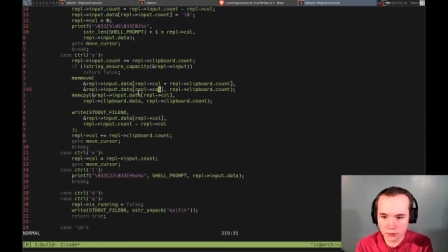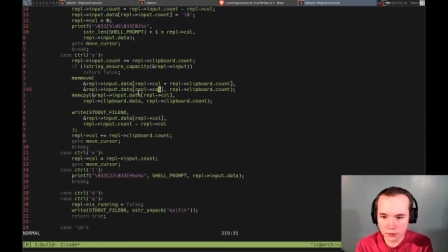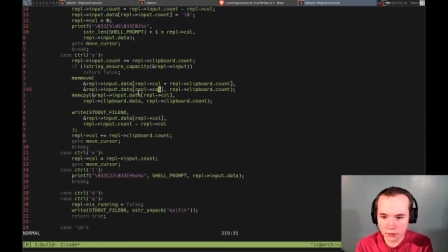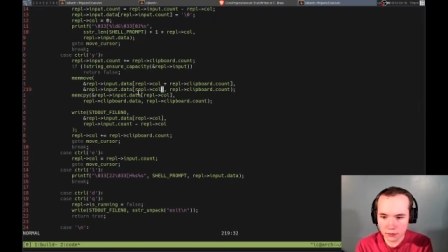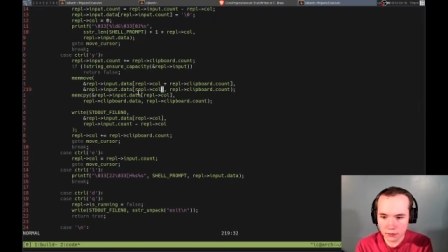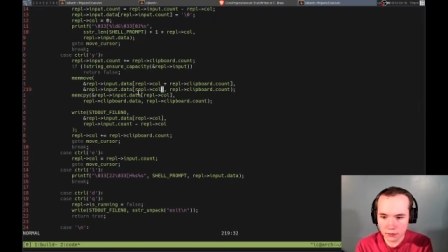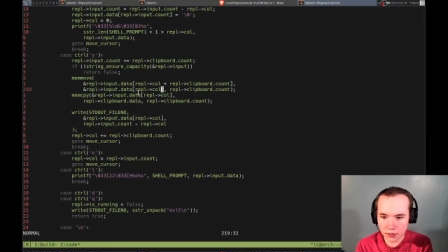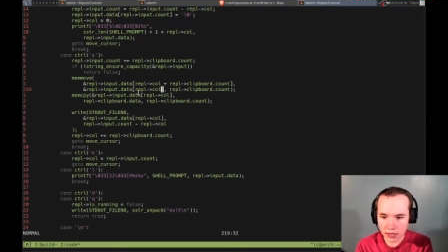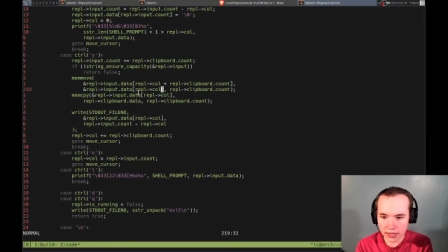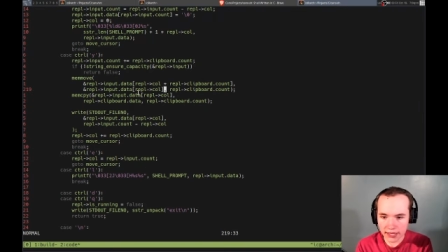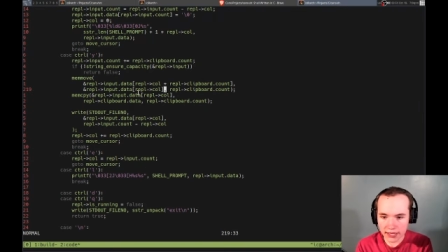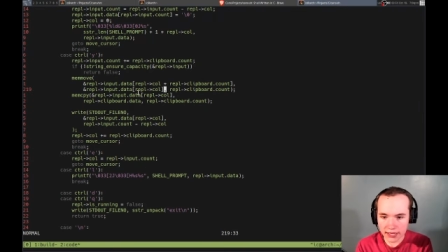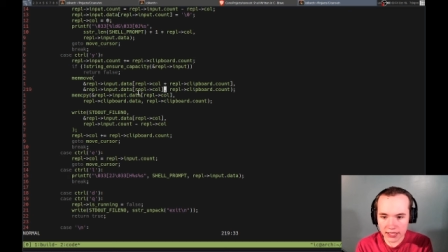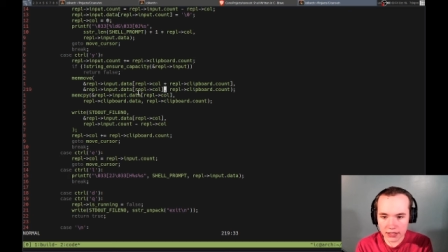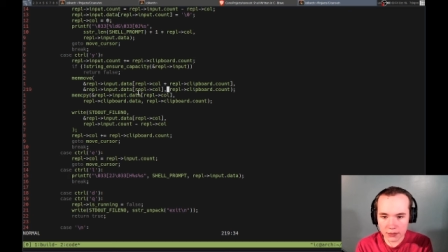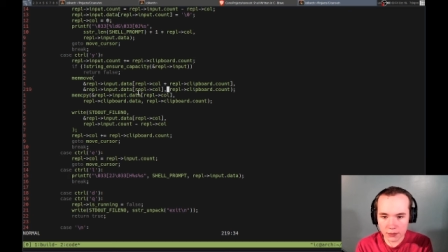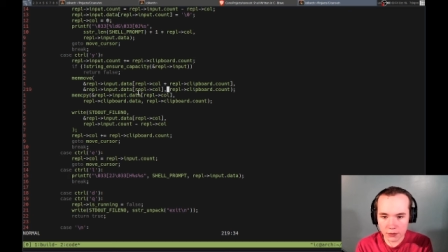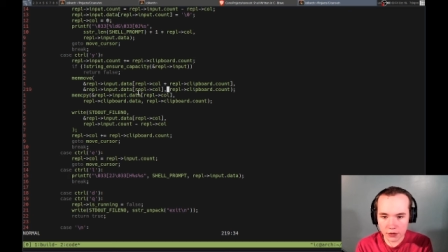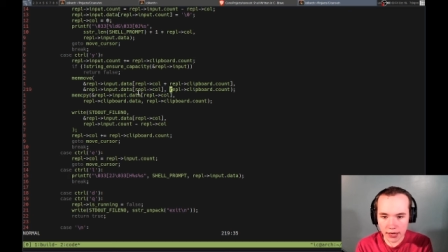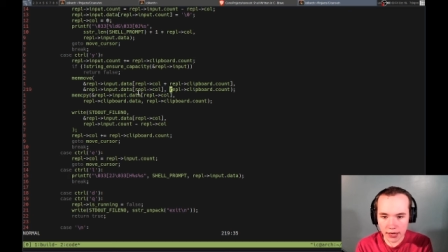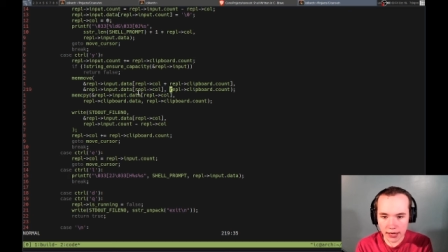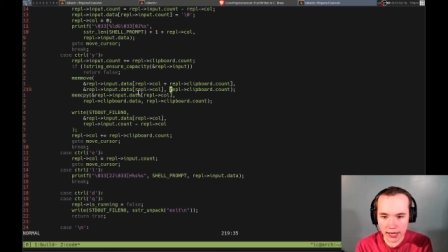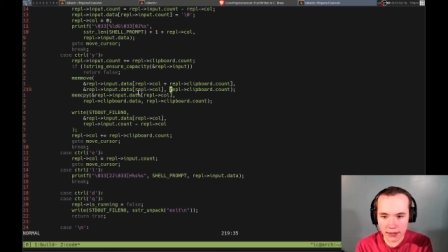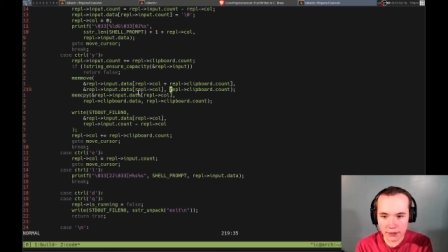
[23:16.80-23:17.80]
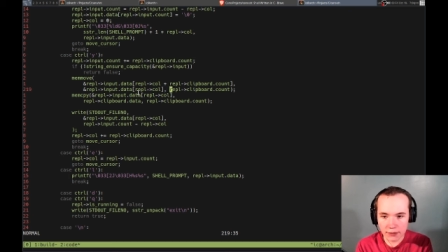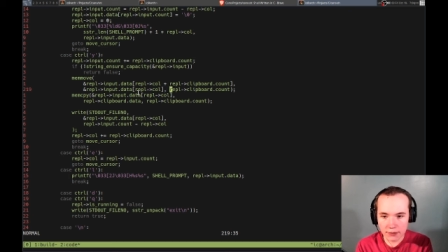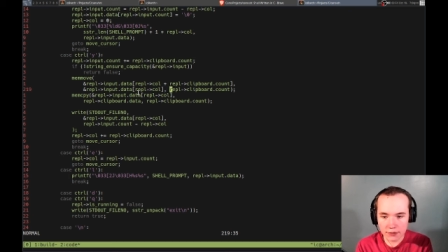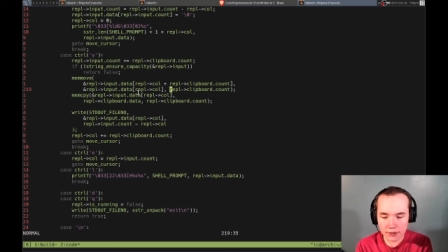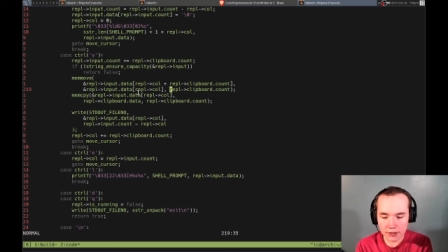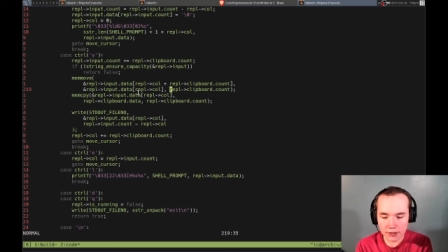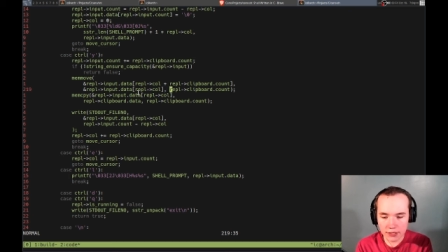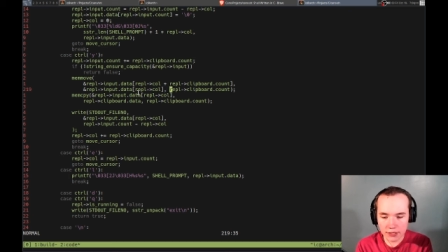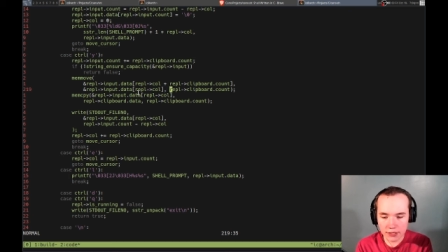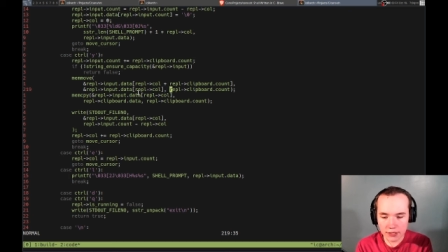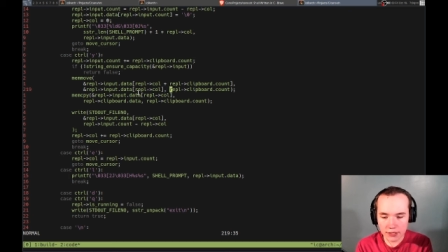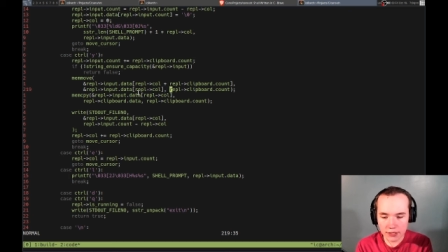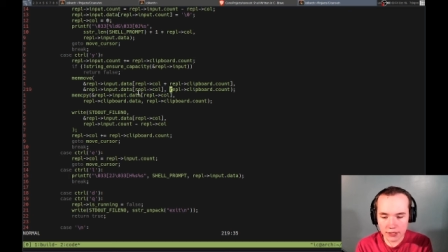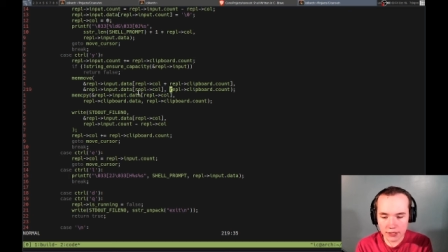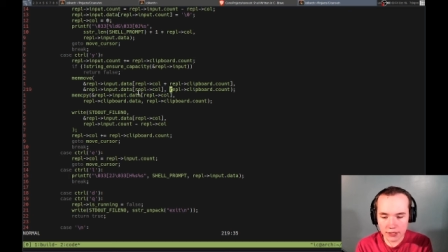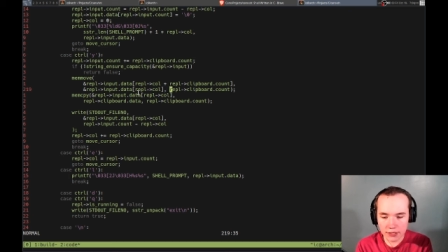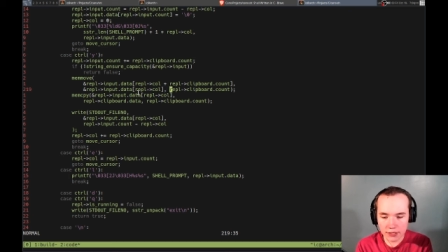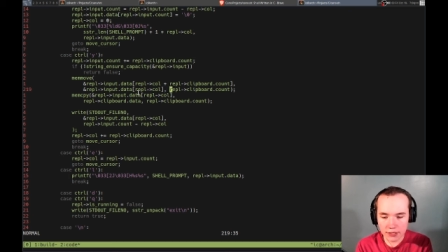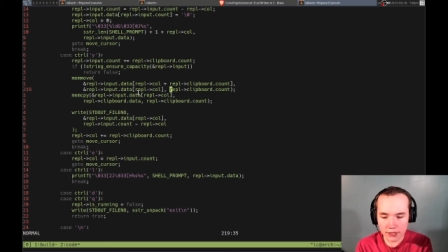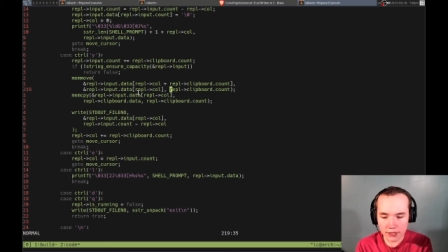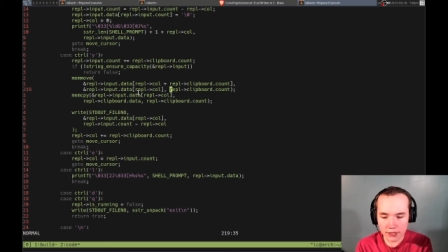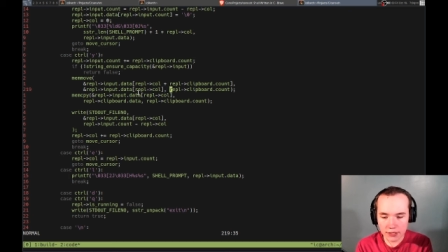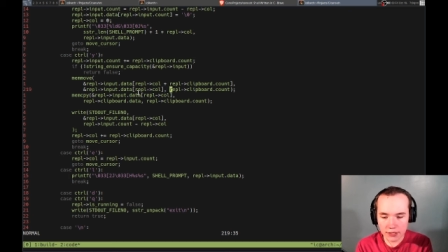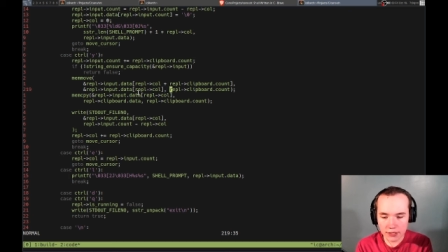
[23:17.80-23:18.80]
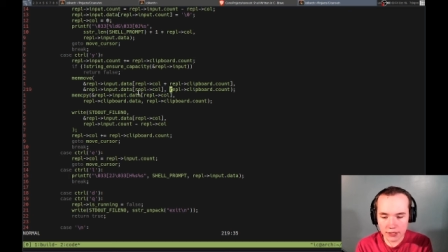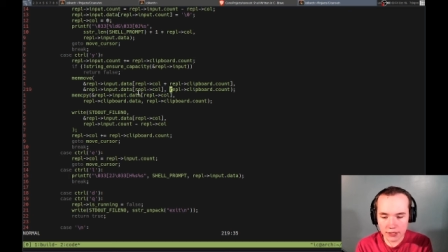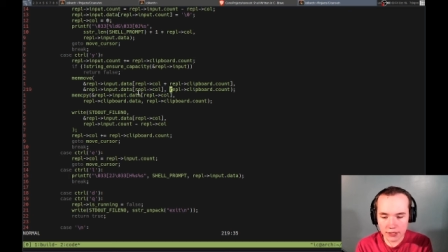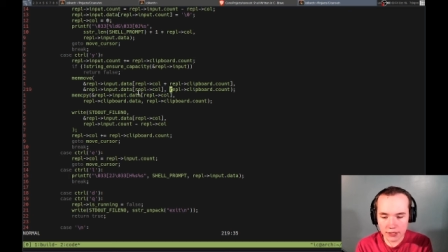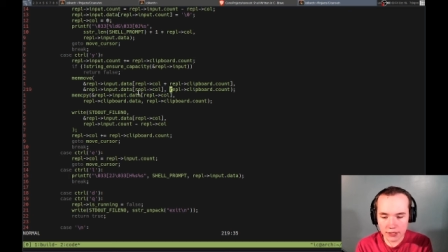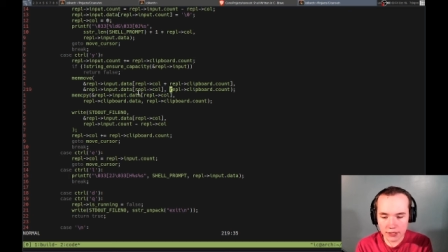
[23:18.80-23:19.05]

I guess perhaps this could be wrong.